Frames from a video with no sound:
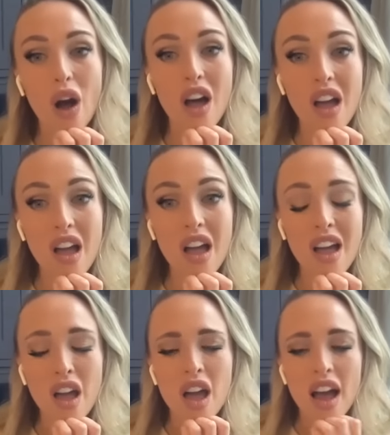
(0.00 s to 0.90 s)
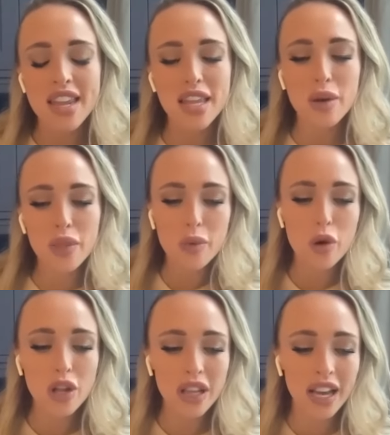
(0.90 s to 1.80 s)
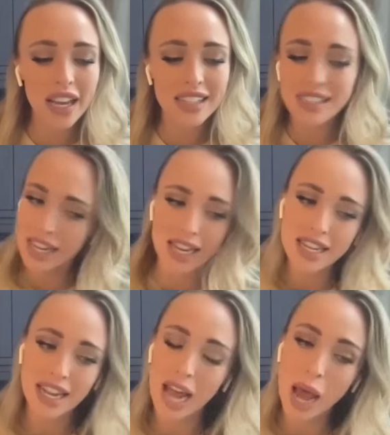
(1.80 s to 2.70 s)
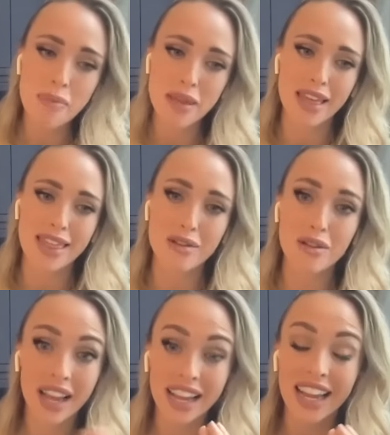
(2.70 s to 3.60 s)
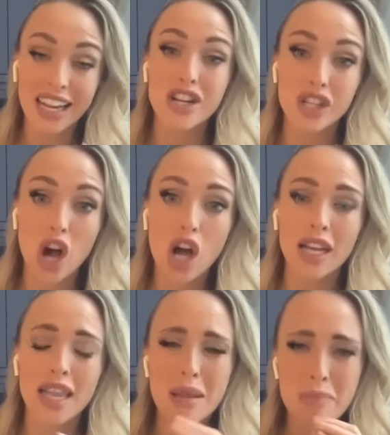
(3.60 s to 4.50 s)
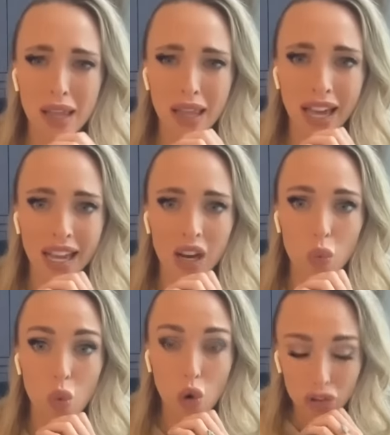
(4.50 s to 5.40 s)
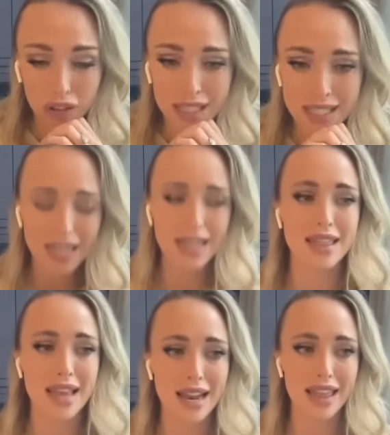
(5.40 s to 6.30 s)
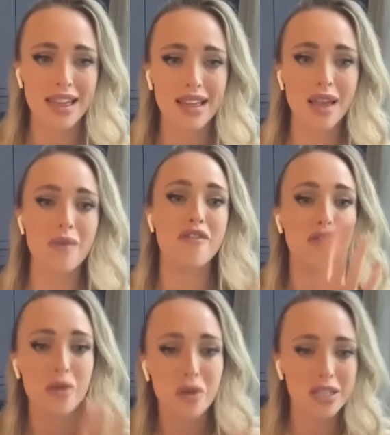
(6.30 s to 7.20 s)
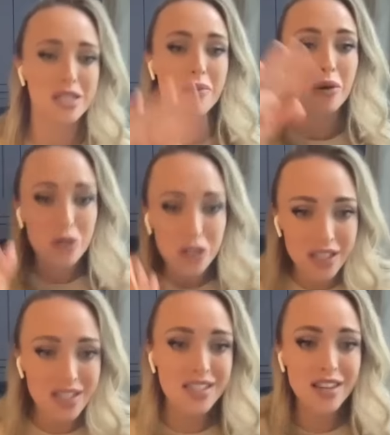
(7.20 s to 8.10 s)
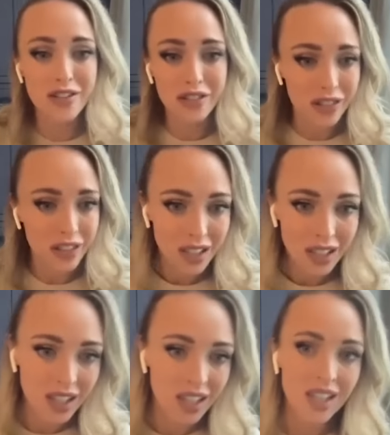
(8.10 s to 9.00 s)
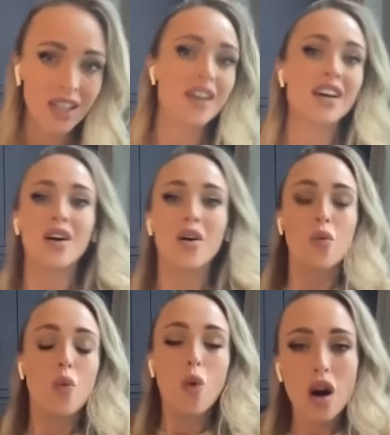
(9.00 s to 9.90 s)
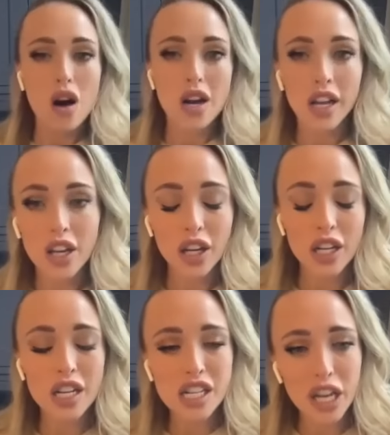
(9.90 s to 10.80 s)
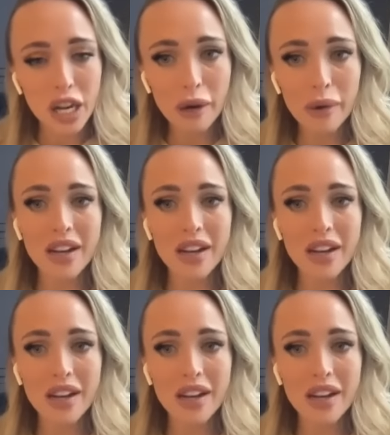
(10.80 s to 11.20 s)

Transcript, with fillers: Uh, and they, they weren't like, they're, they're happy then. They were like in shock and then a bit like worried. And then I think they went through all these emotions of, what are you going to do?